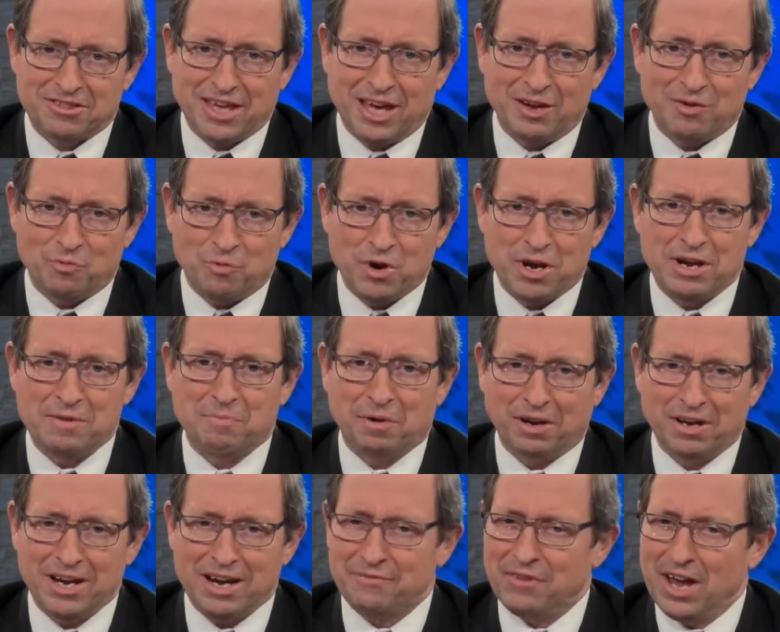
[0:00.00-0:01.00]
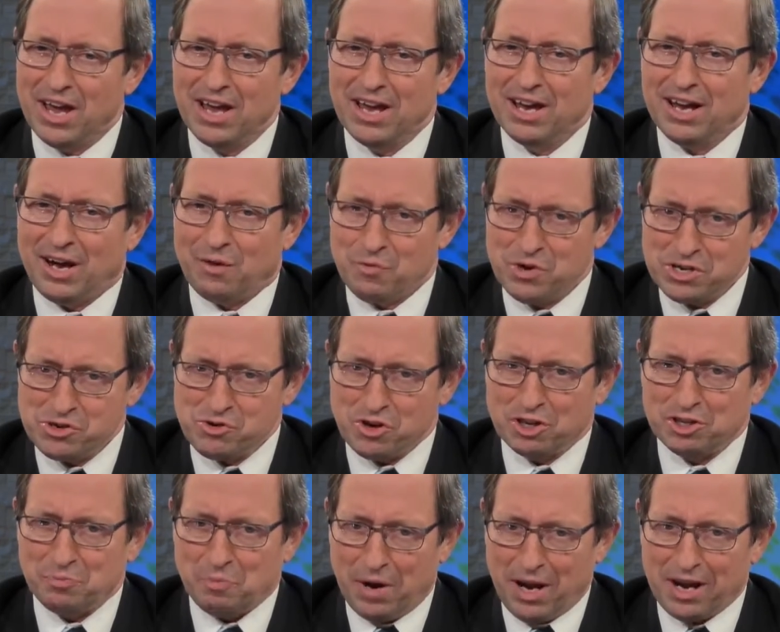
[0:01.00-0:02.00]
that we believe. I want you to
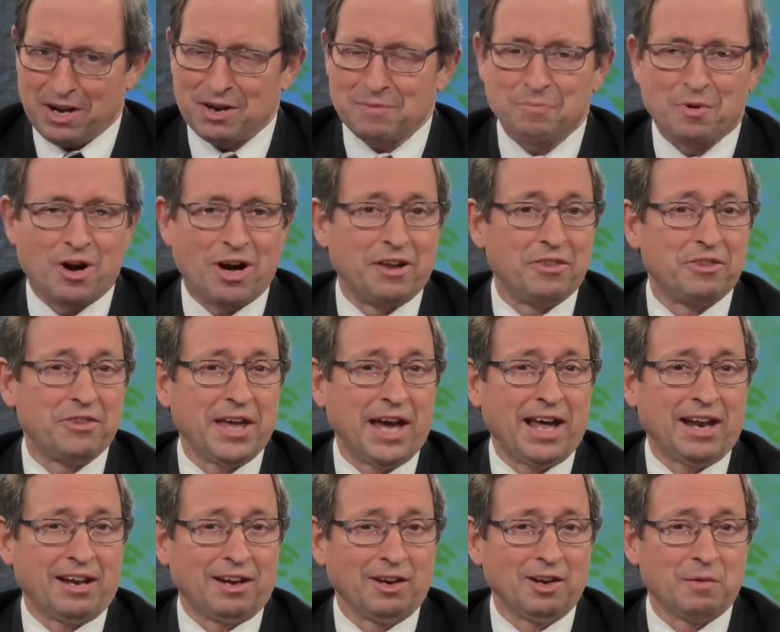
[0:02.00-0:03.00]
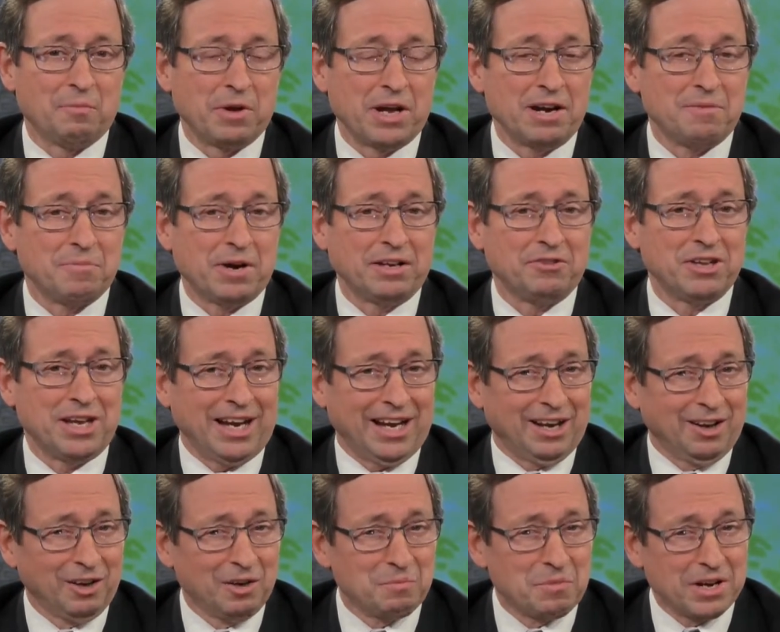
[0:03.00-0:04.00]
expand upon that a little bit about the
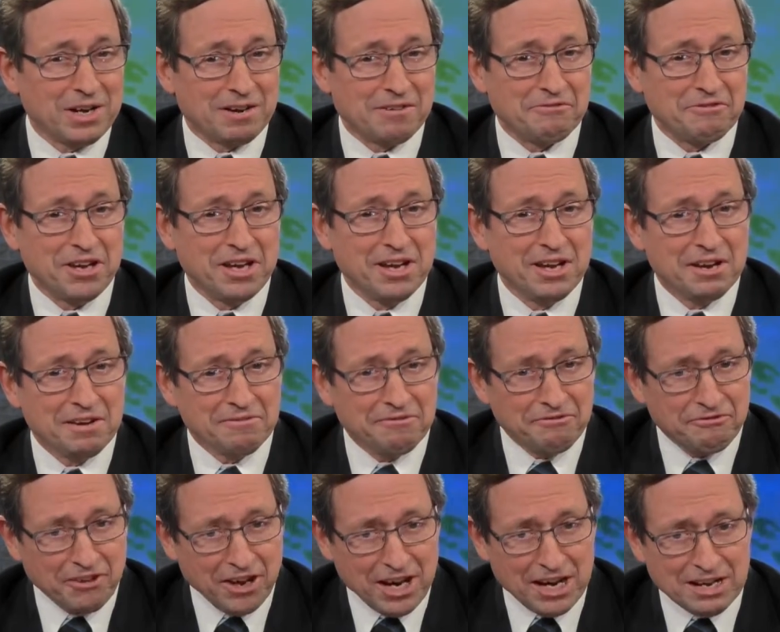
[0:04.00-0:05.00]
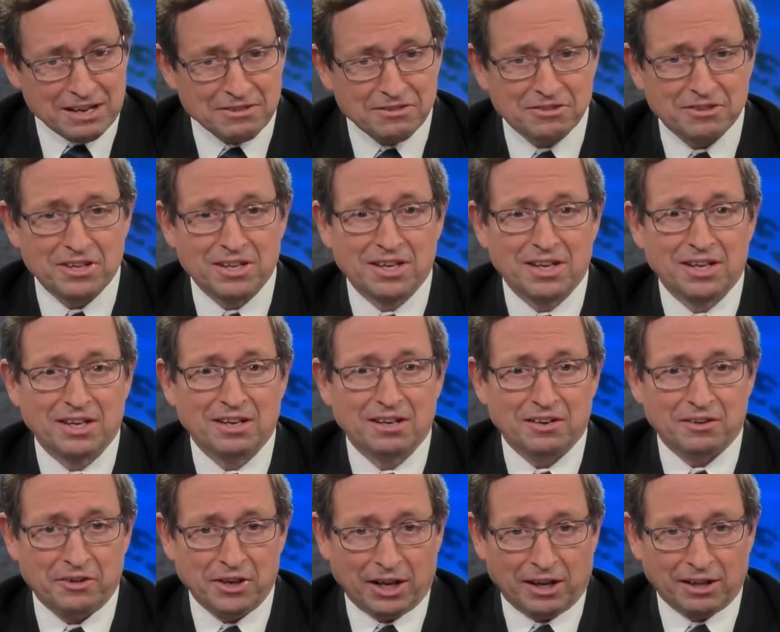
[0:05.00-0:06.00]
element of faith,
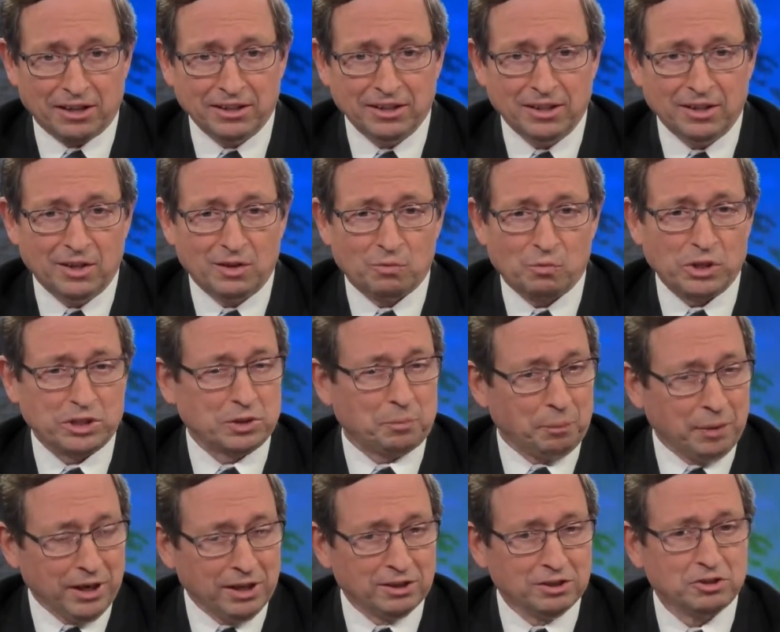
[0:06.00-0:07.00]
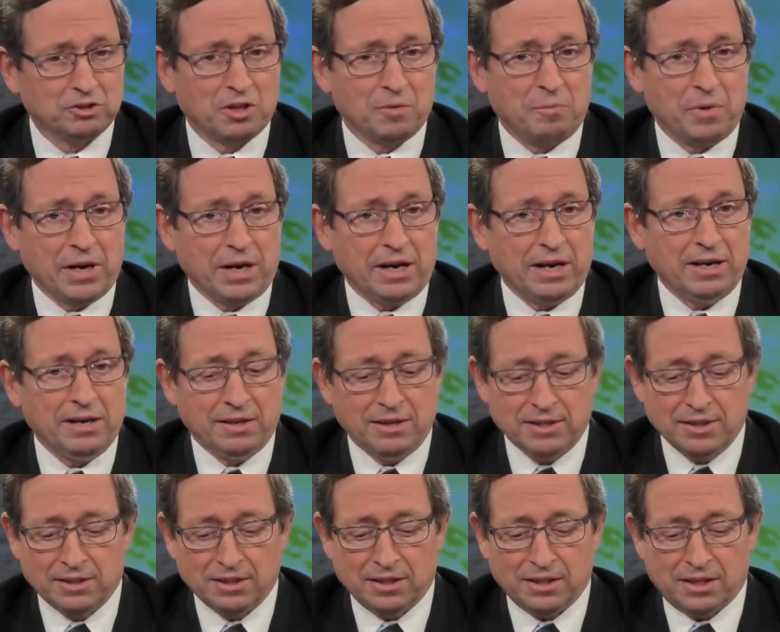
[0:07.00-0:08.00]
Dillon, which appears to be
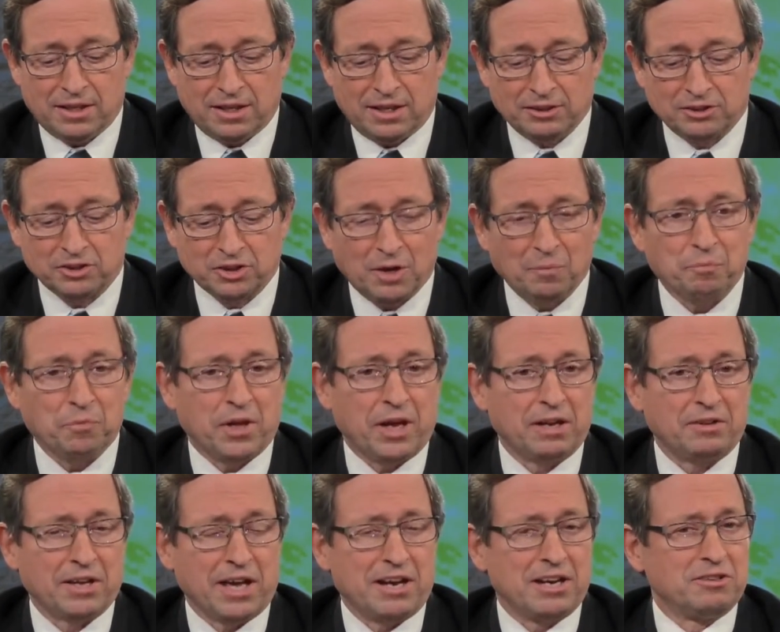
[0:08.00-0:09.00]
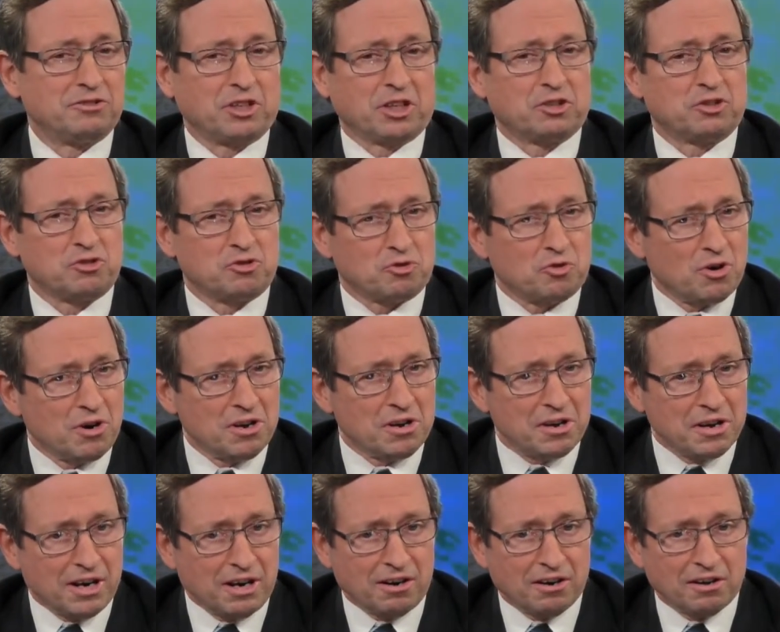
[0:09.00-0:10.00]
uh, something that is
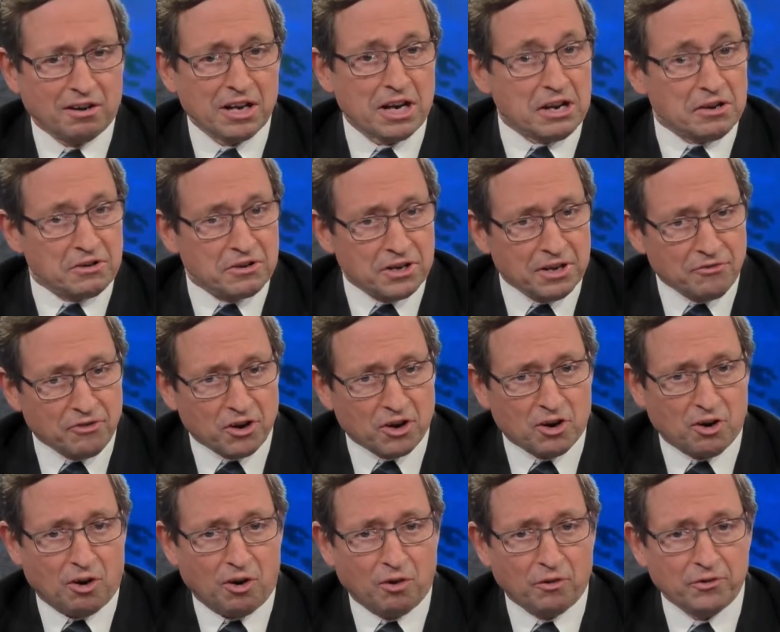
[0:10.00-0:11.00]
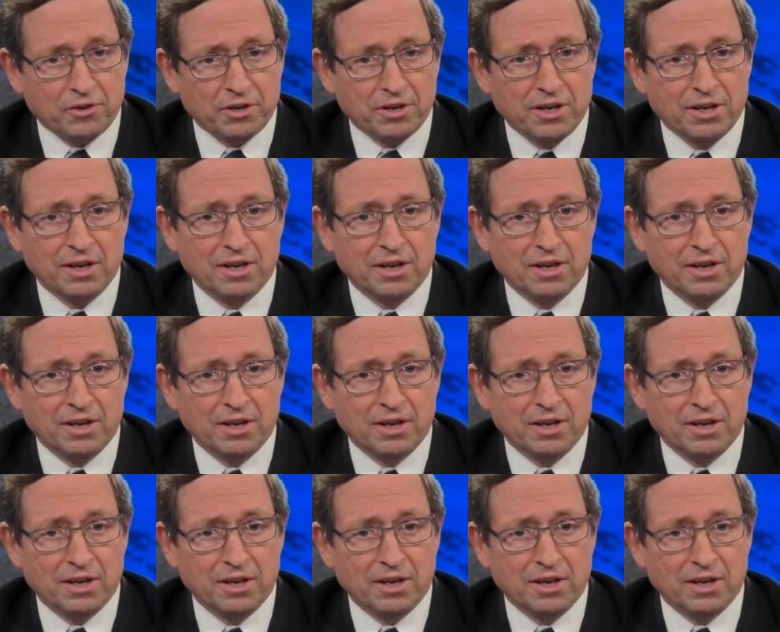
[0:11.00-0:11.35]
extraordinarily difficult